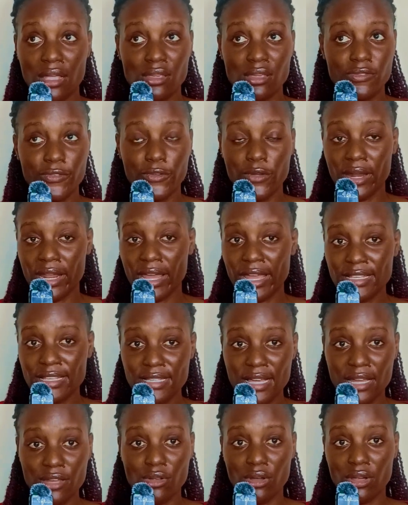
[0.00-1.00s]
If you are a
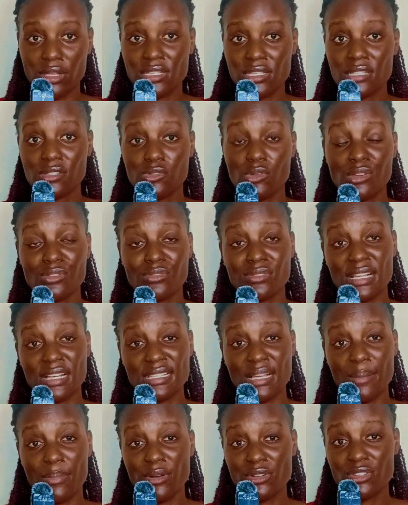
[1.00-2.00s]
HR, you're just going to
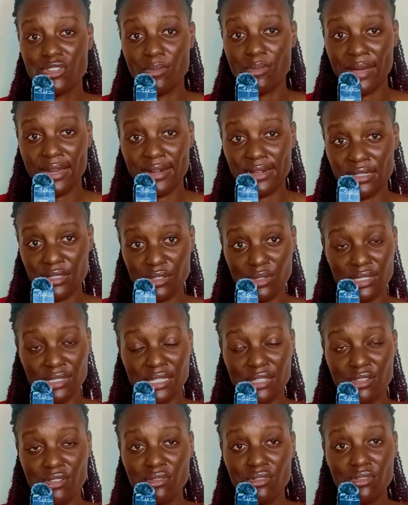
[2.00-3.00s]
search about human
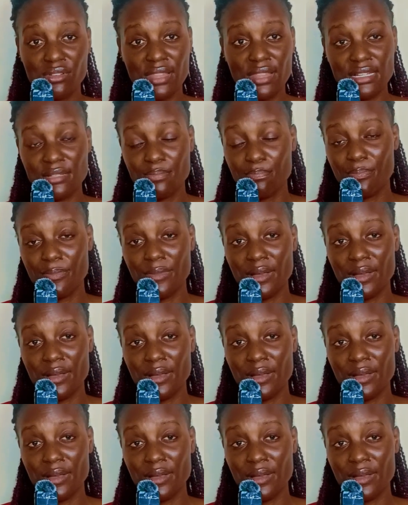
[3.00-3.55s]
resource. Do you know that